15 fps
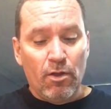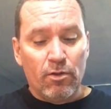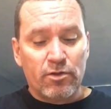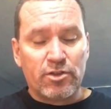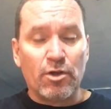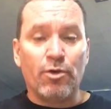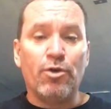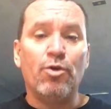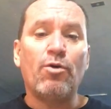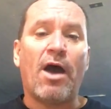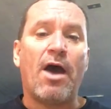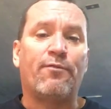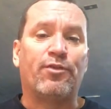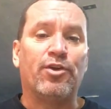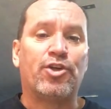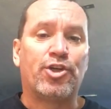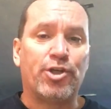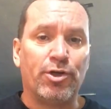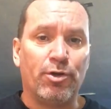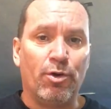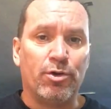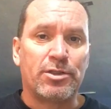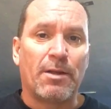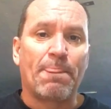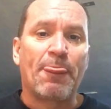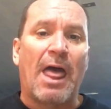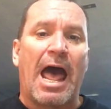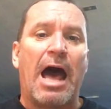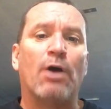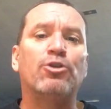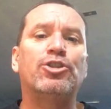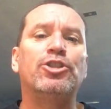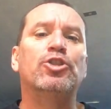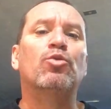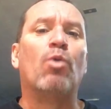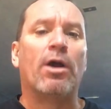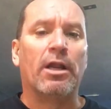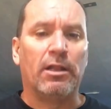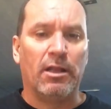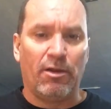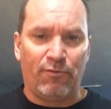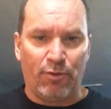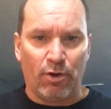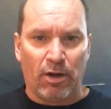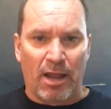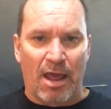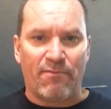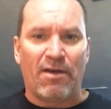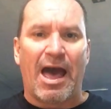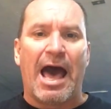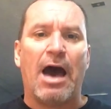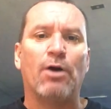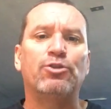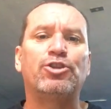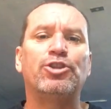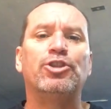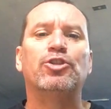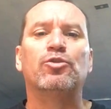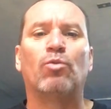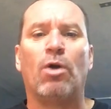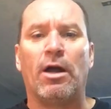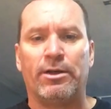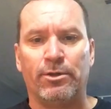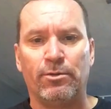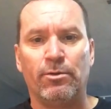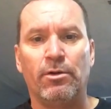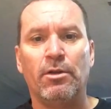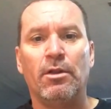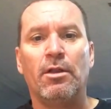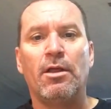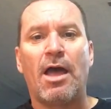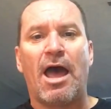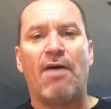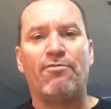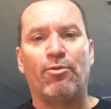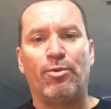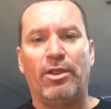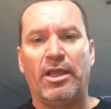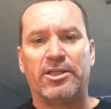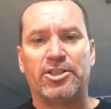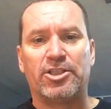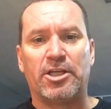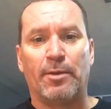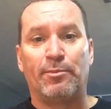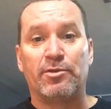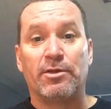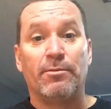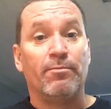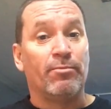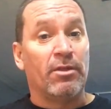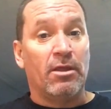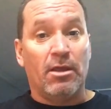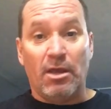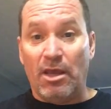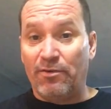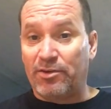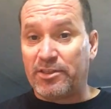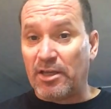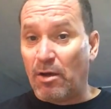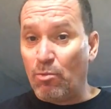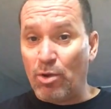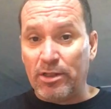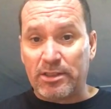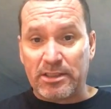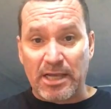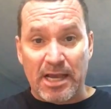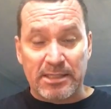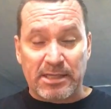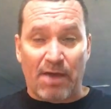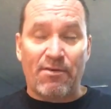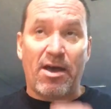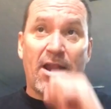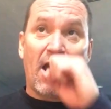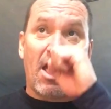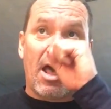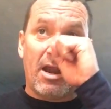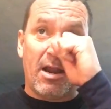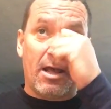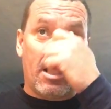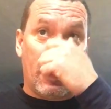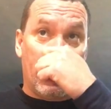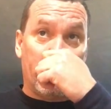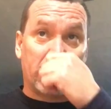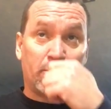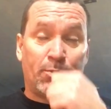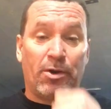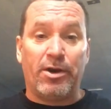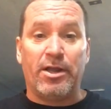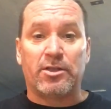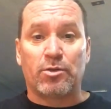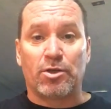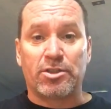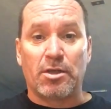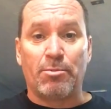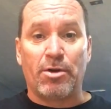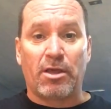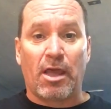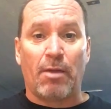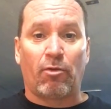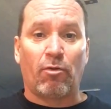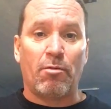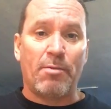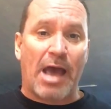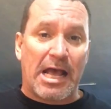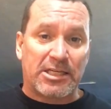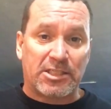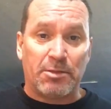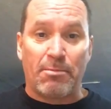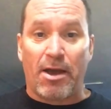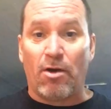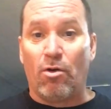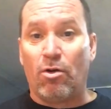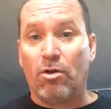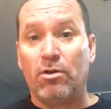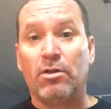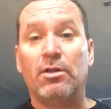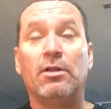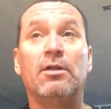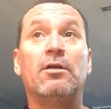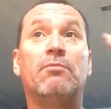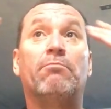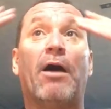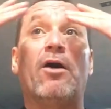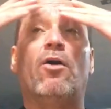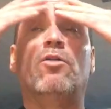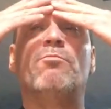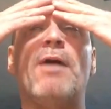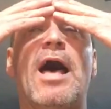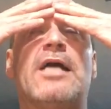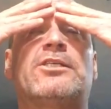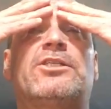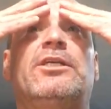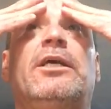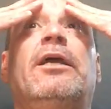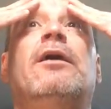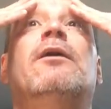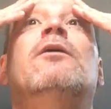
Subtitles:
So you have to choose, how do you want to live your life? How do you want to have the relationships? If someone says, I had an experience where somebody came to me, Mestre, my old Mestre